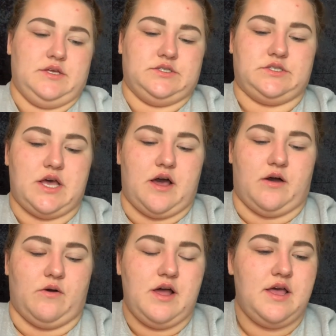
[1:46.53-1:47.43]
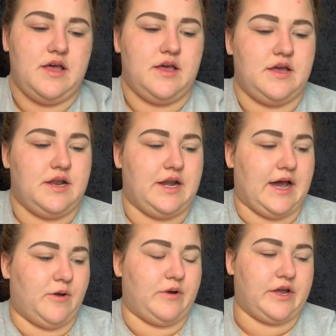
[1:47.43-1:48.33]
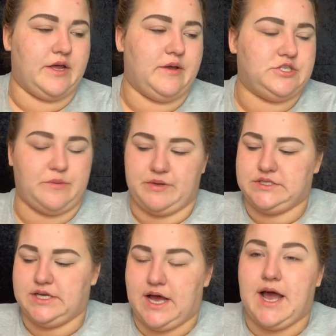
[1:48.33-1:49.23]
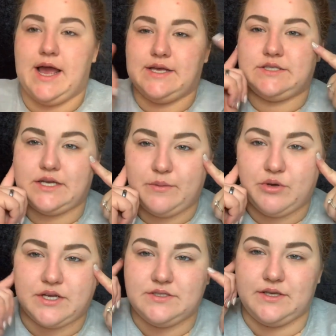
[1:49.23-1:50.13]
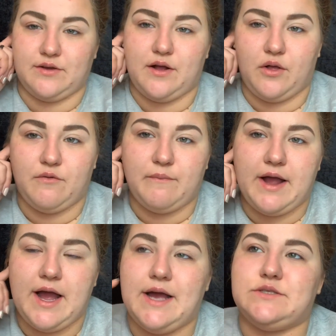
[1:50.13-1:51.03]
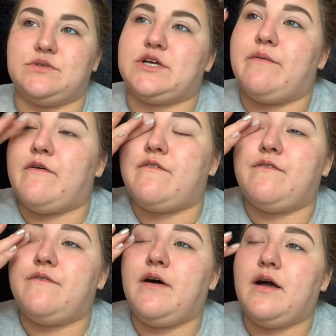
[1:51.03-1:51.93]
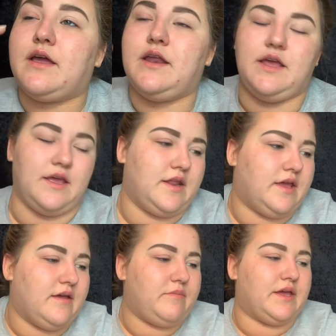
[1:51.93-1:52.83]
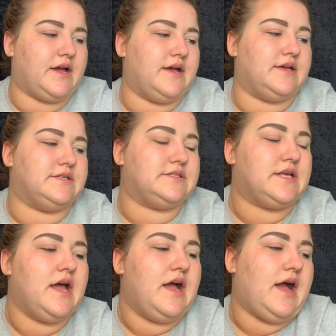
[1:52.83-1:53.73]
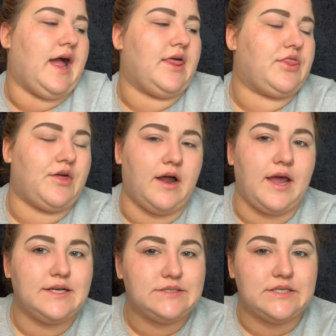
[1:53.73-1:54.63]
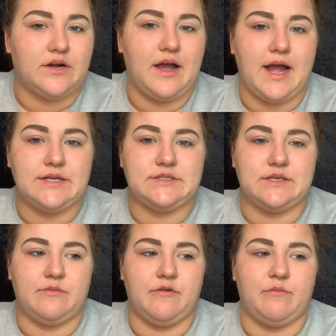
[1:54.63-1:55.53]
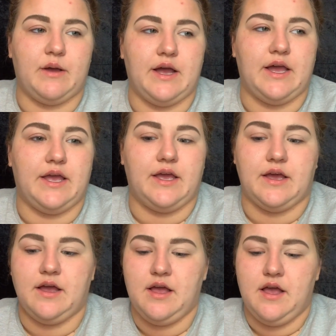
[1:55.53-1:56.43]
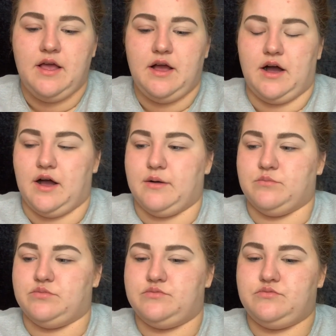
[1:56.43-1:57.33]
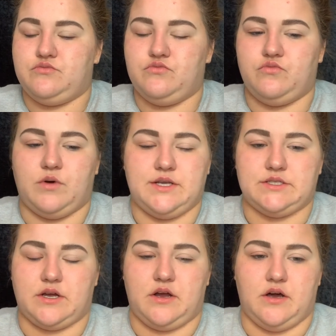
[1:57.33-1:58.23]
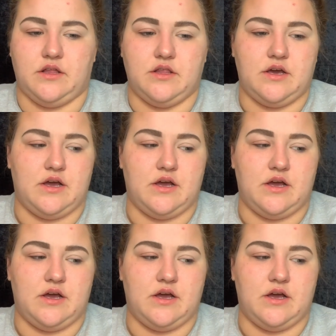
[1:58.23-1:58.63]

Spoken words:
So now we're gonna jump into eyes. I did put concealer all over my eyes, which I'm a fucking idiot because I thought I still had some of my what is it called,